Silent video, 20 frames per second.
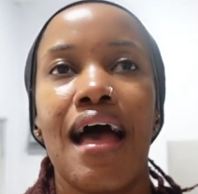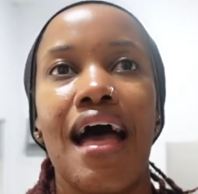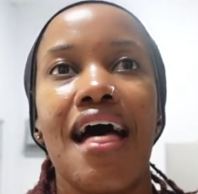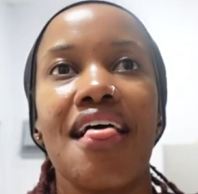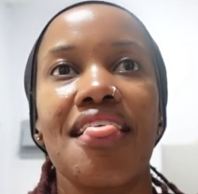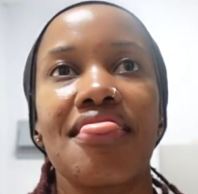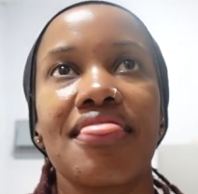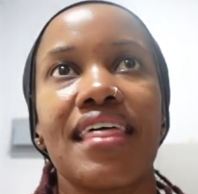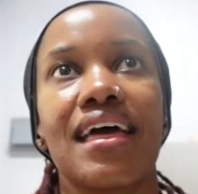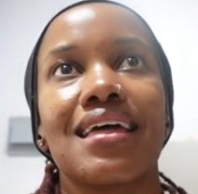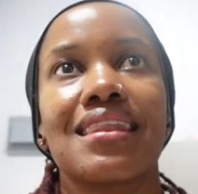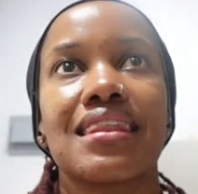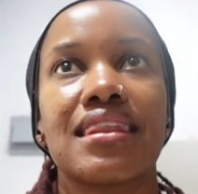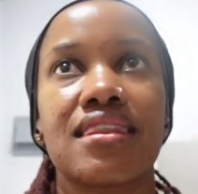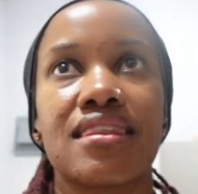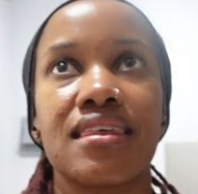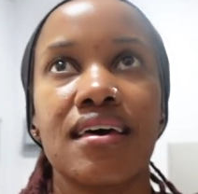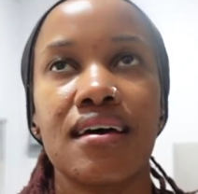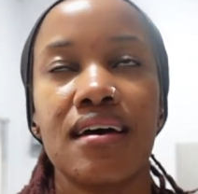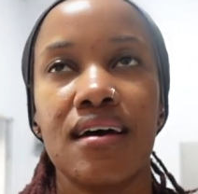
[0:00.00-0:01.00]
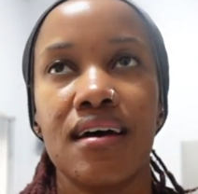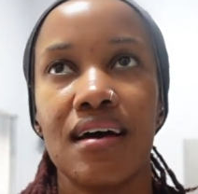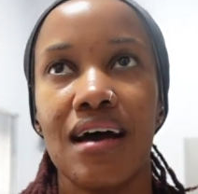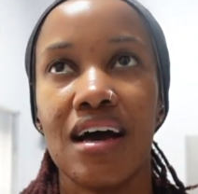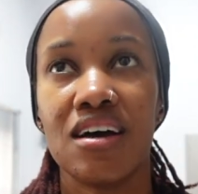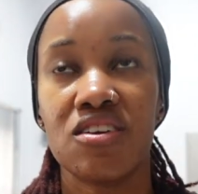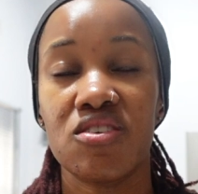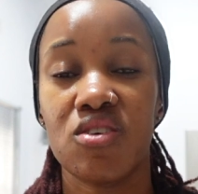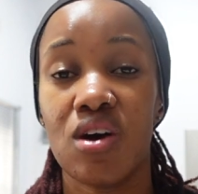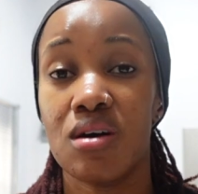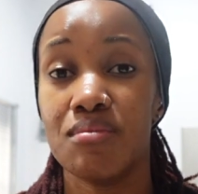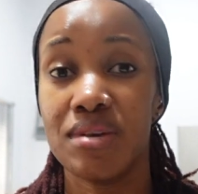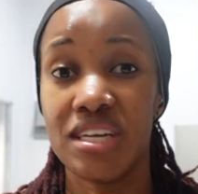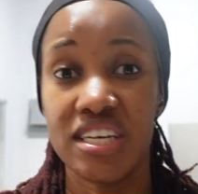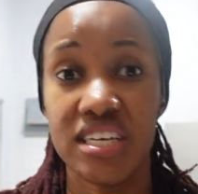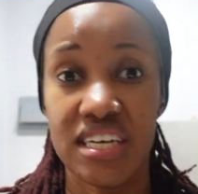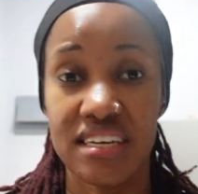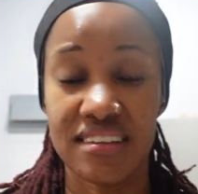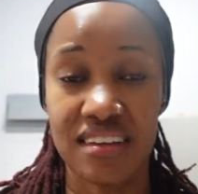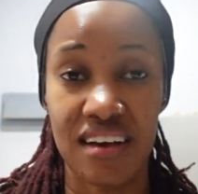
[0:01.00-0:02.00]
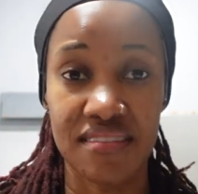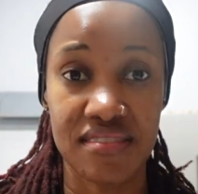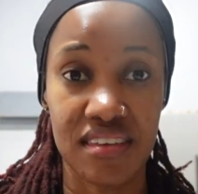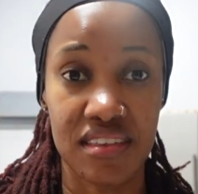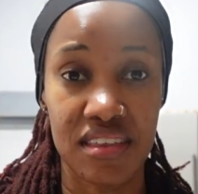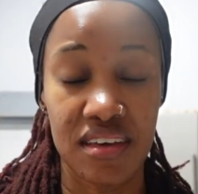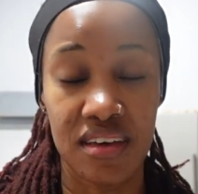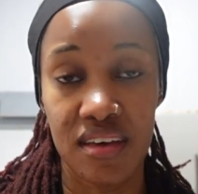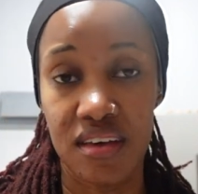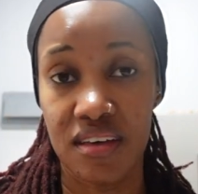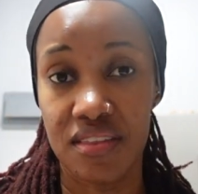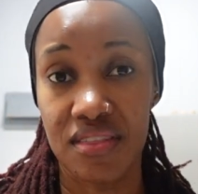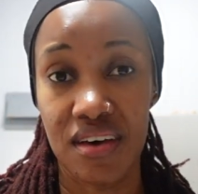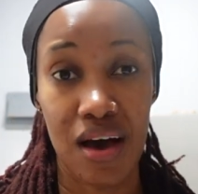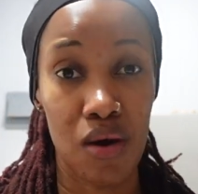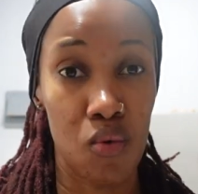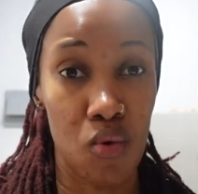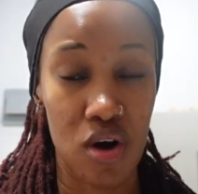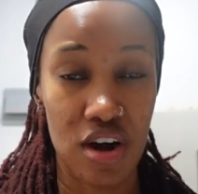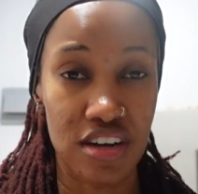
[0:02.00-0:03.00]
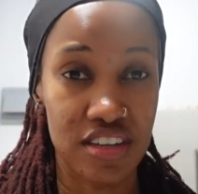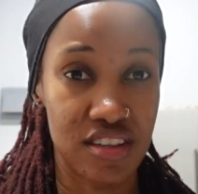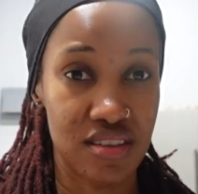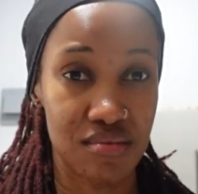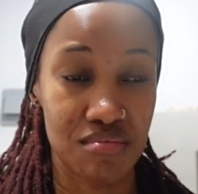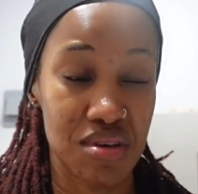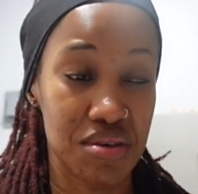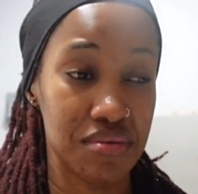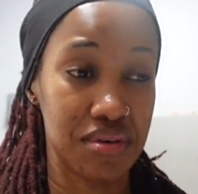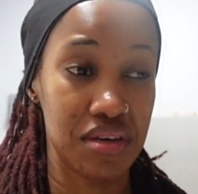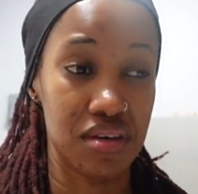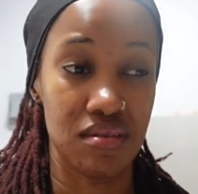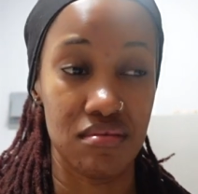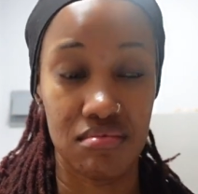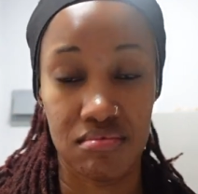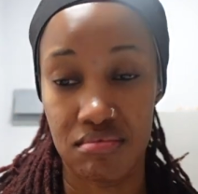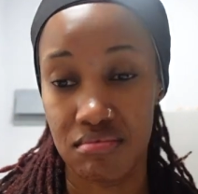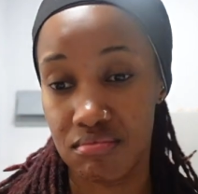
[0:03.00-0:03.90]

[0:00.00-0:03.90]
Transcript: and then the i don't know how many days after the, the awards maybe